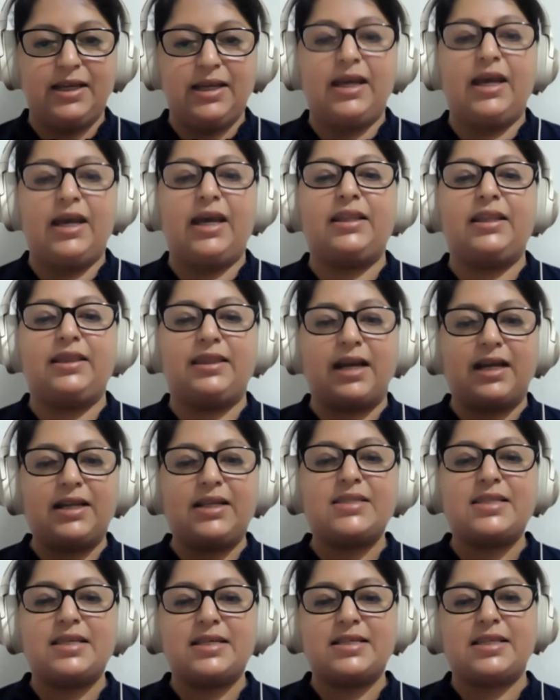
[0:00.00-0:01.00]
And that
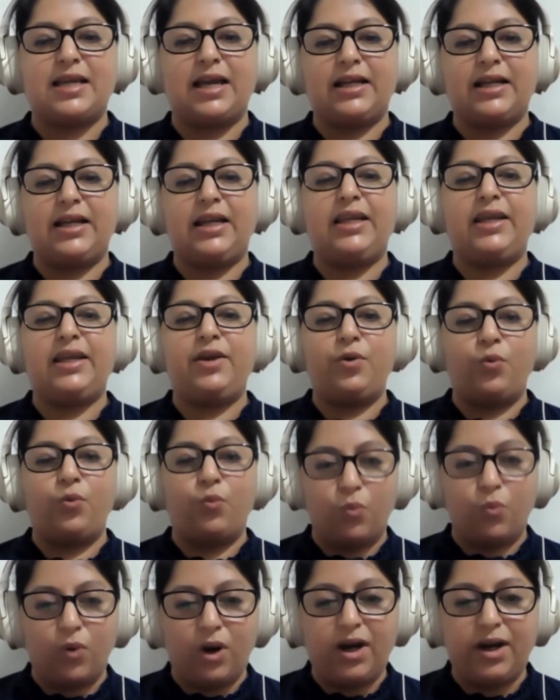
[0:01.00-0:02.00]
is exactly
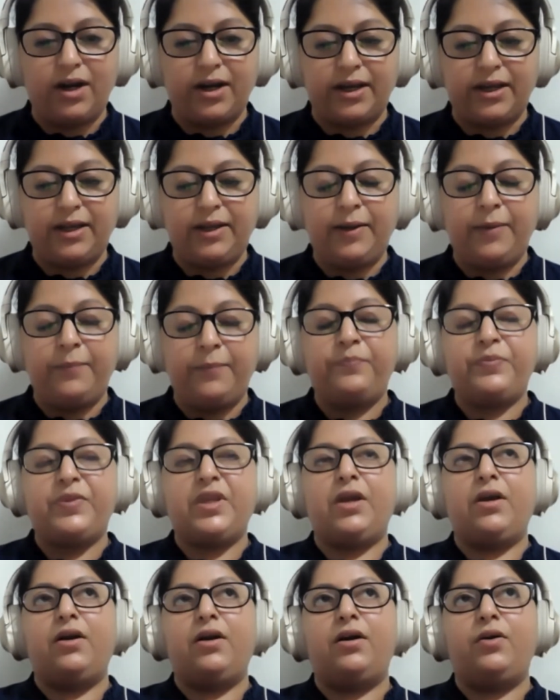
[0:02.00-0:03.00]
why
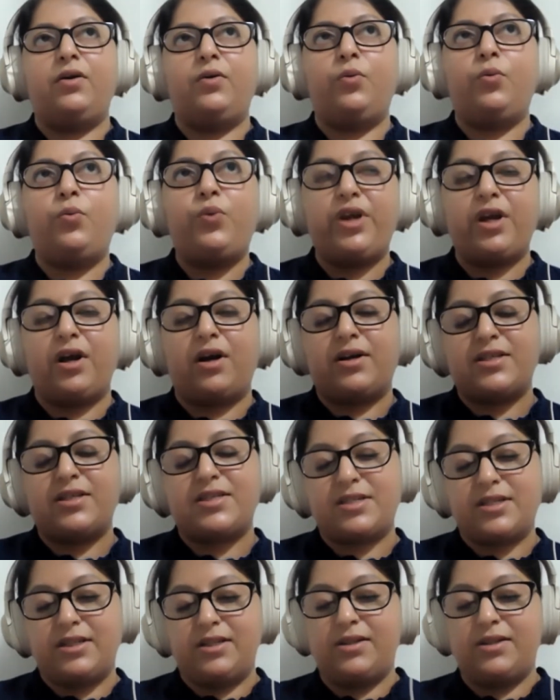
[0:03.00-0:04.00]
we are
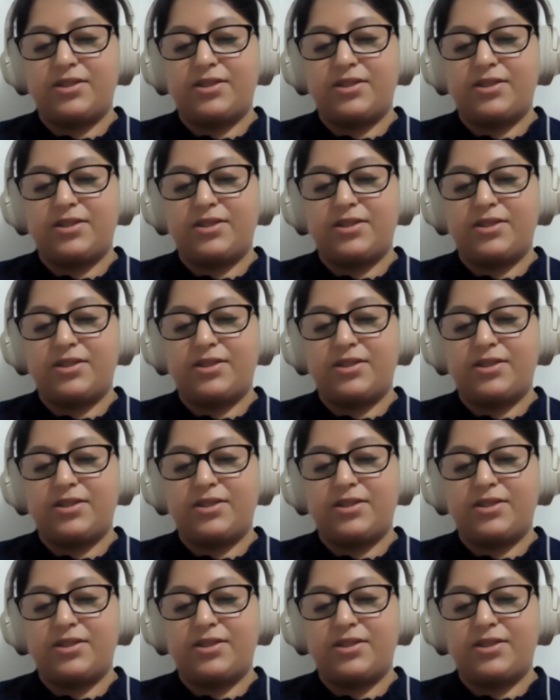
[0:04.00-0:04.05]
still